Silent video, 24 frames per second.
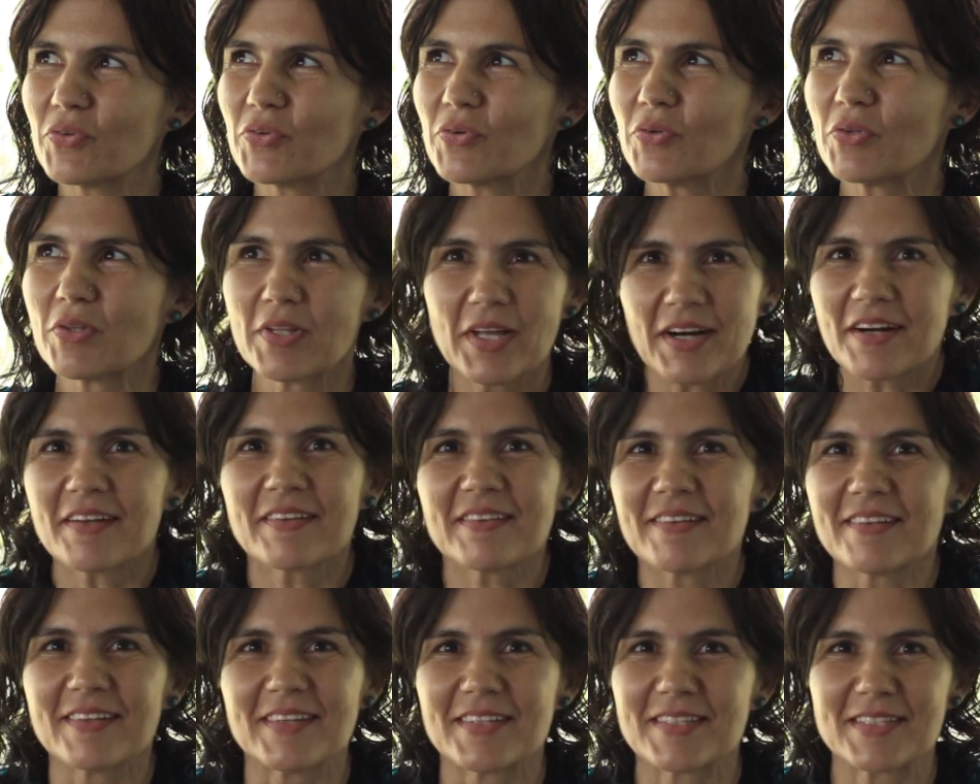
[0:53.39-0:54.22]

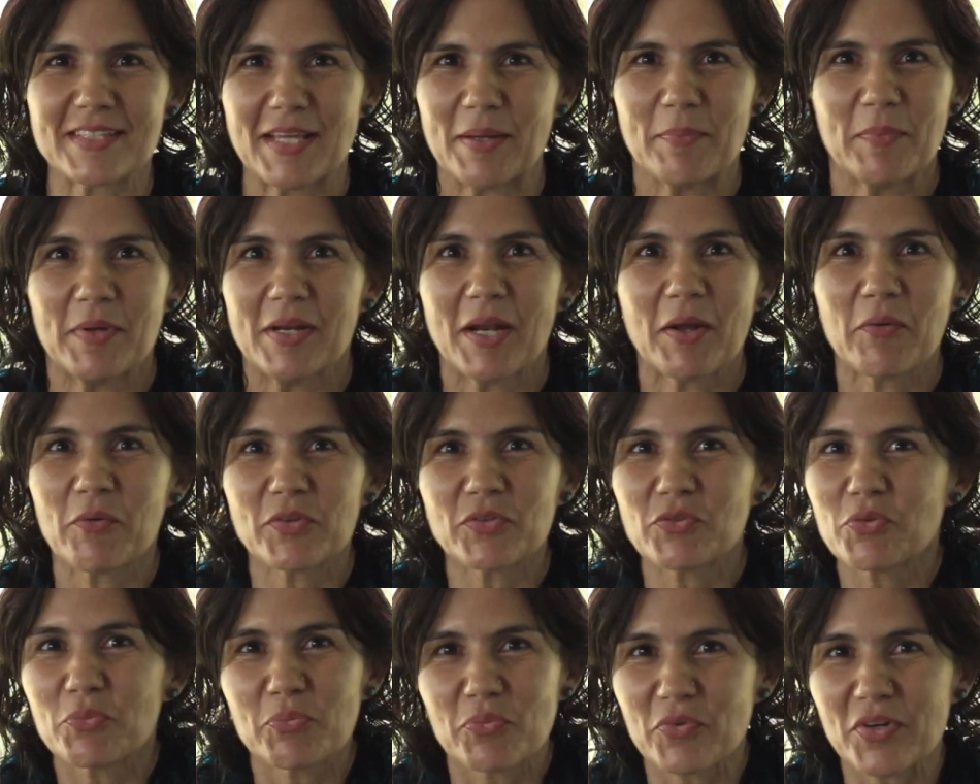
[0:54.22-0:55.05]
learn this. I mean, I want
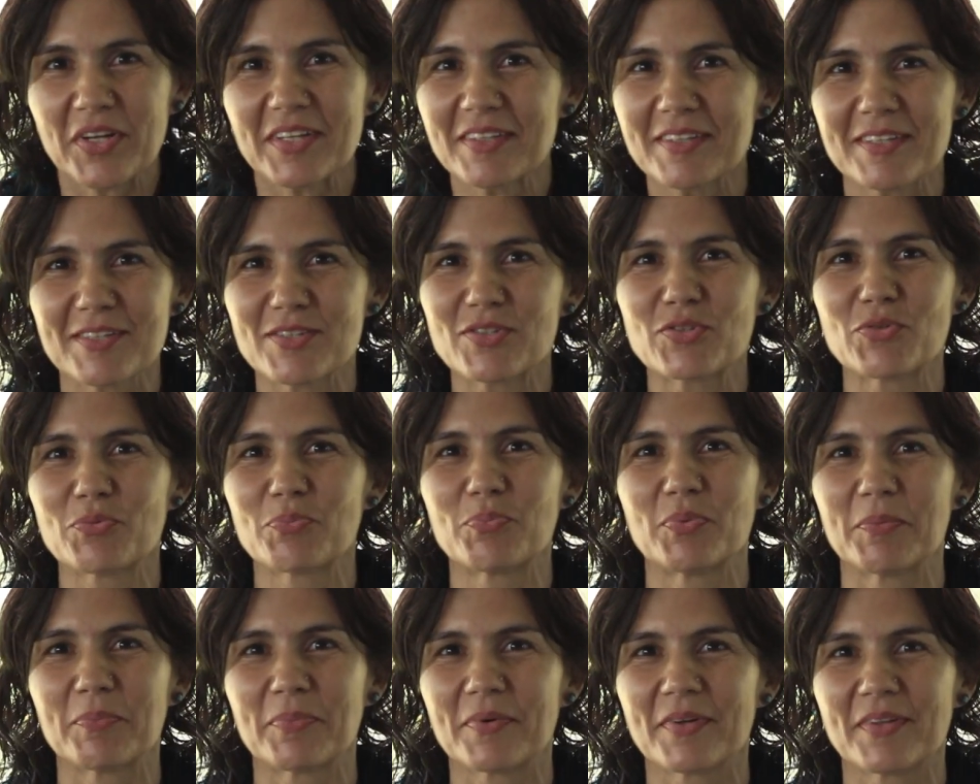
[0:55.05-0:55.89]
to bring this to
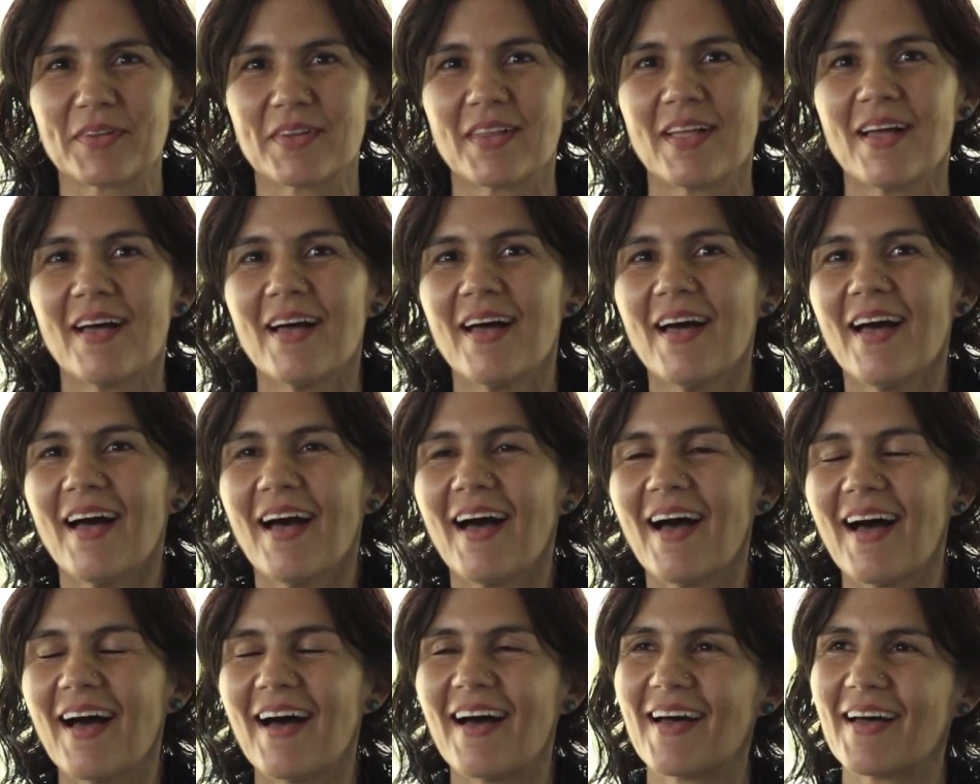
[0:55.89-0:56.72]
people.
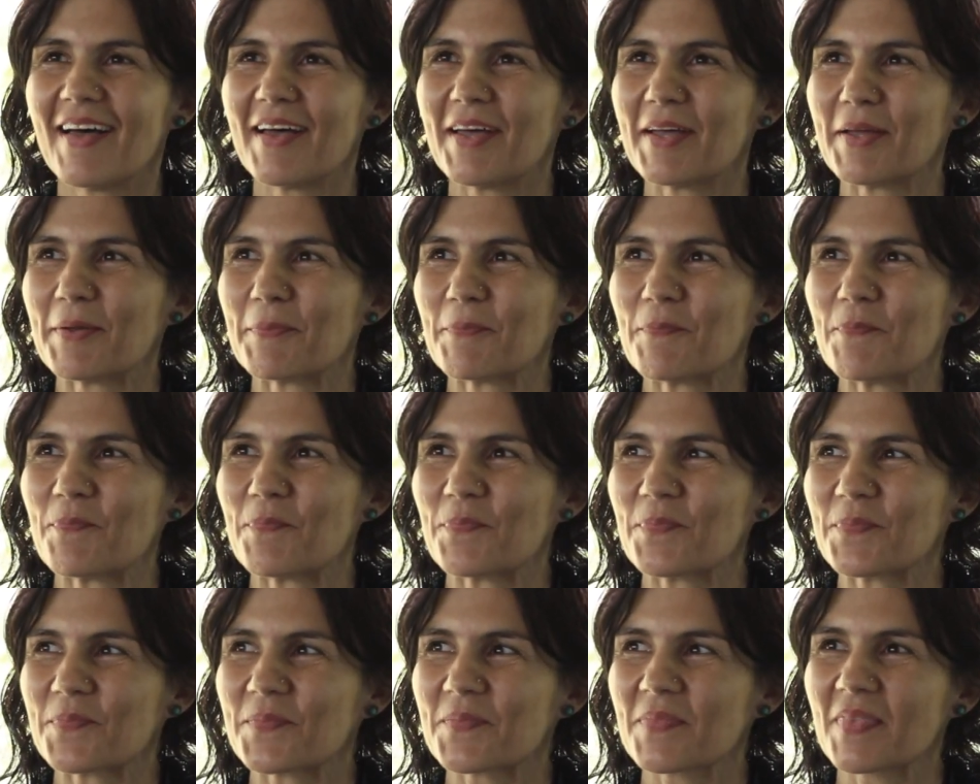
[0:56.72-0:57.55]

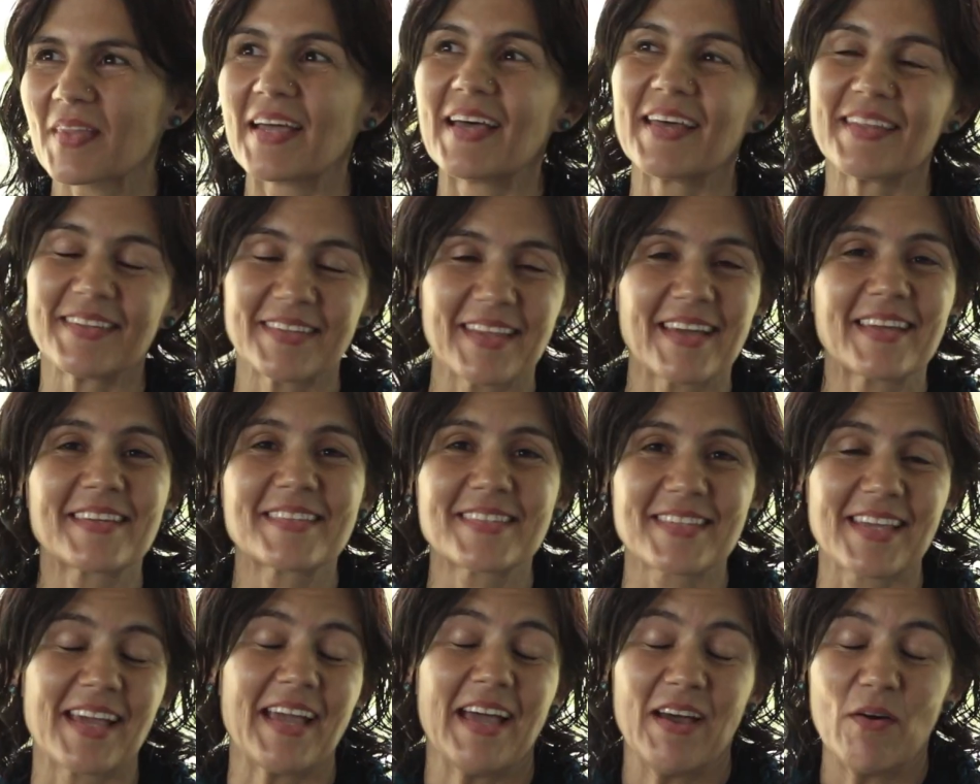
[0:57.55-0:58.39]
And
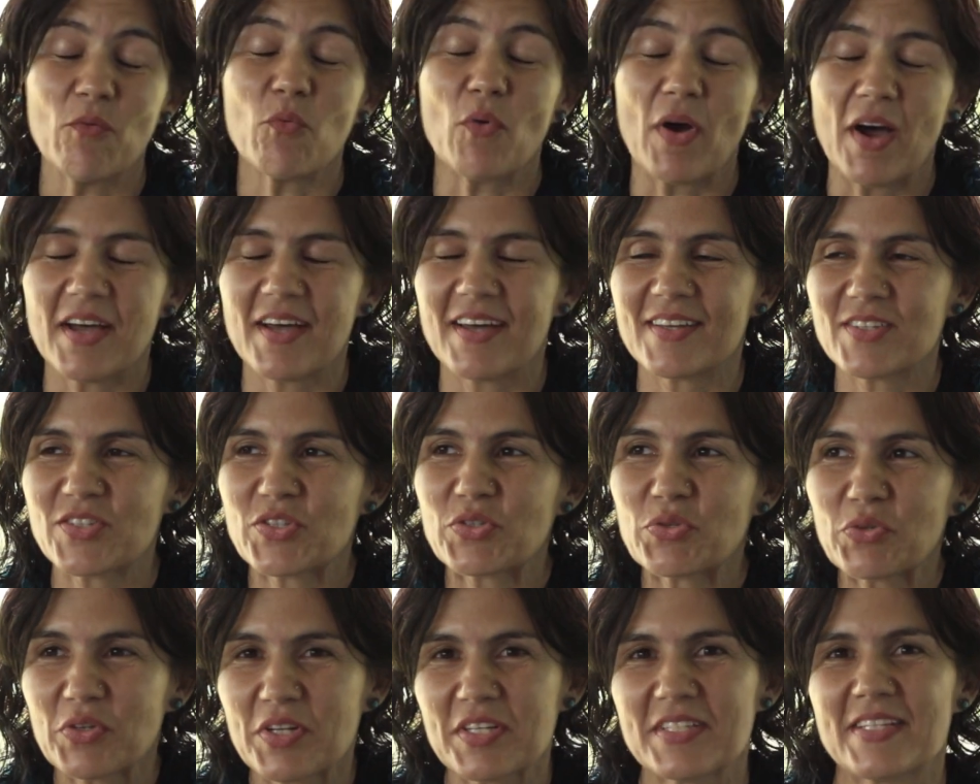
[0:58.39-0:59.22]
as
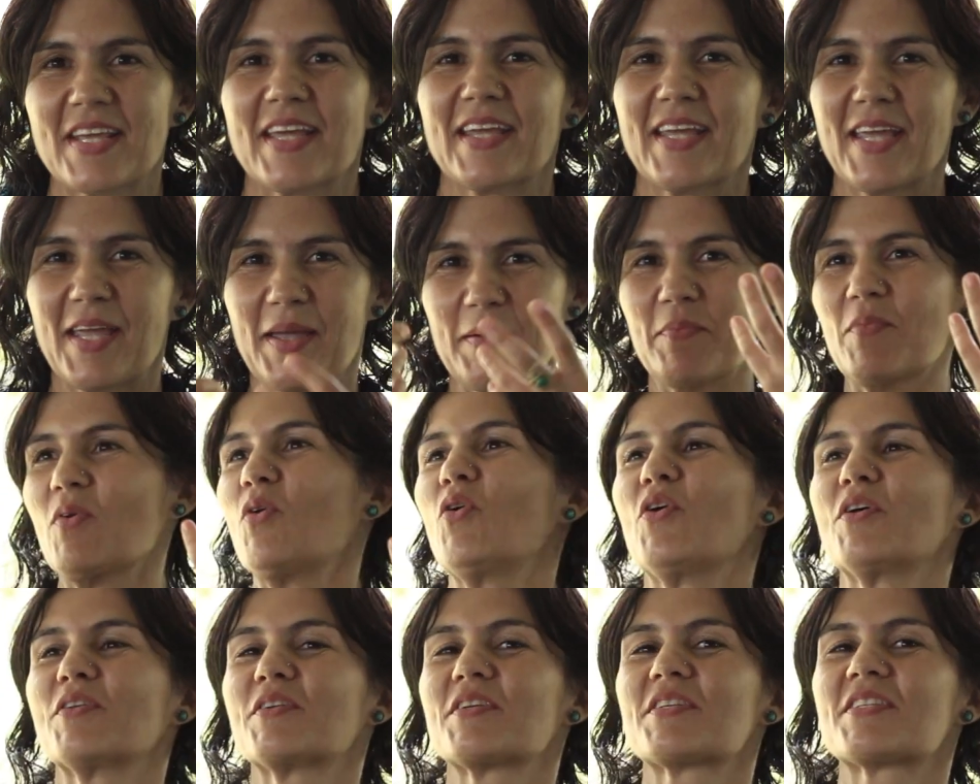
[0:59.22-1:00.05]
soon as I came
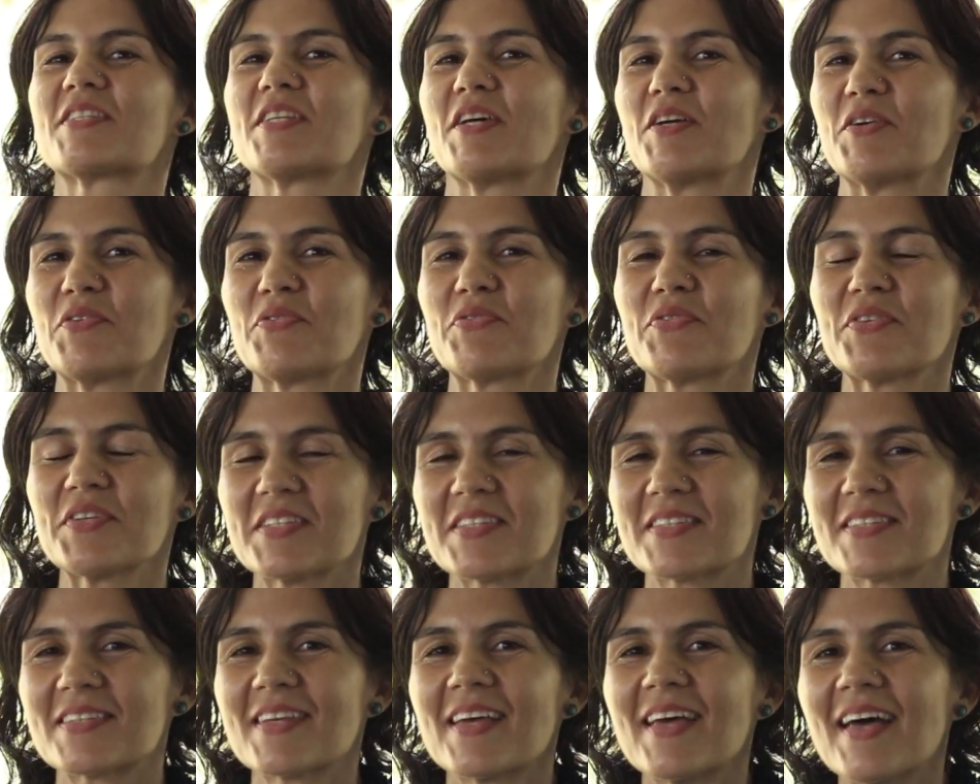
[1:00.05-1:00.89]
on the
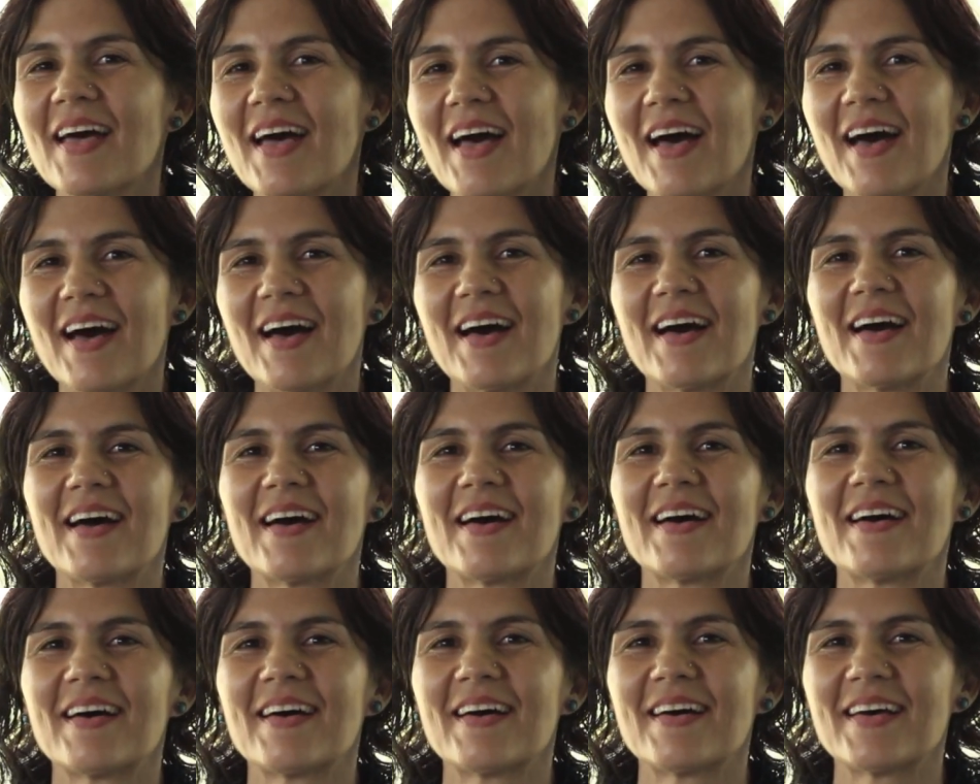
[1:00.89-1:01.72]
surface,
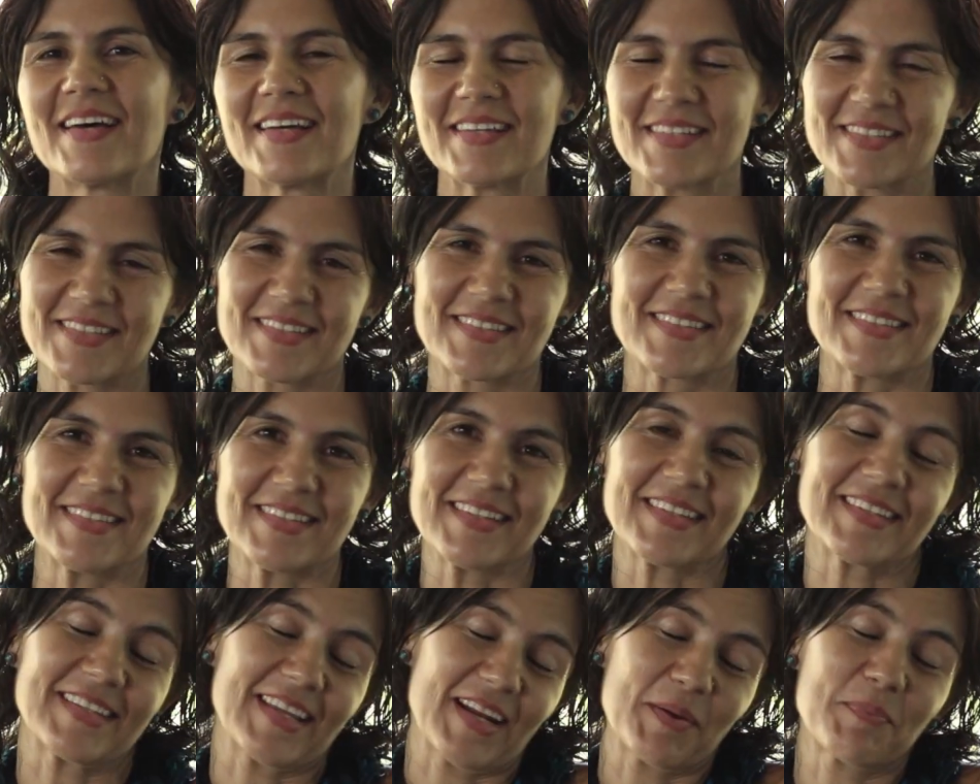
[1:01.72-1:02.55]
as the
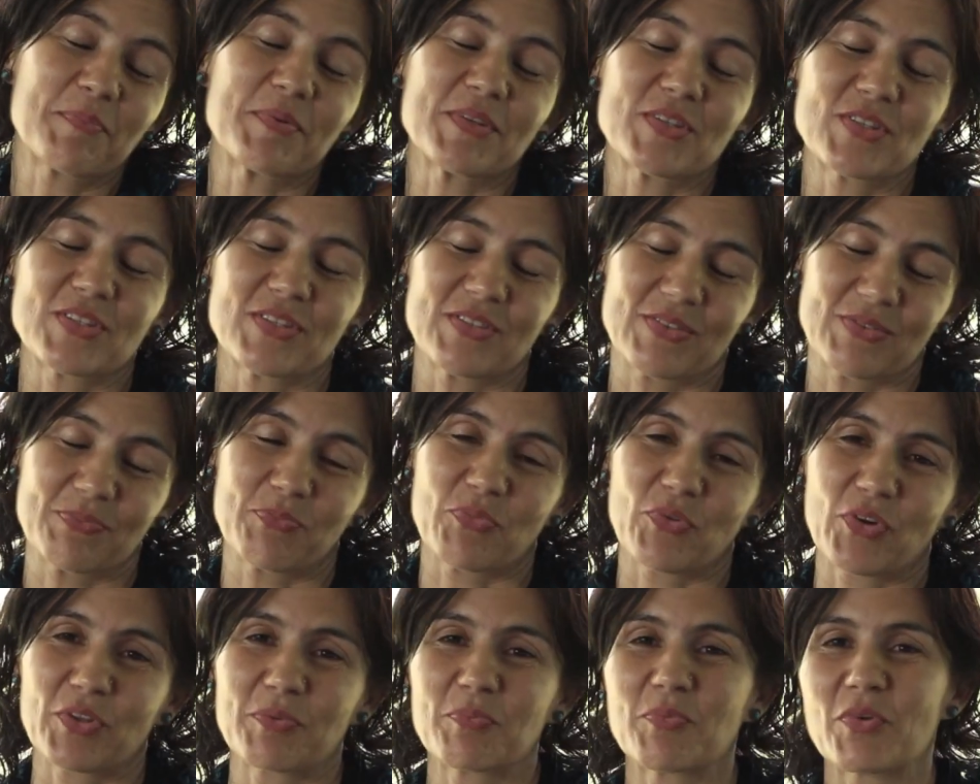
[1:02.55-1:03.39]
therapist
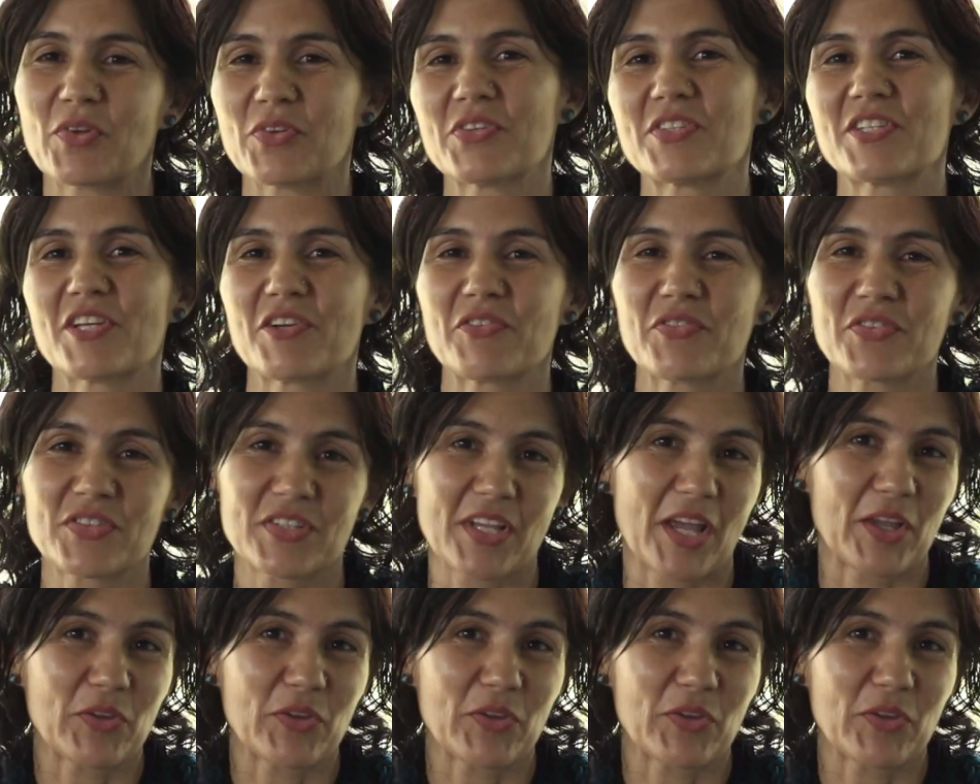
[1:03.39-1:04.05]
brought me on the surface, I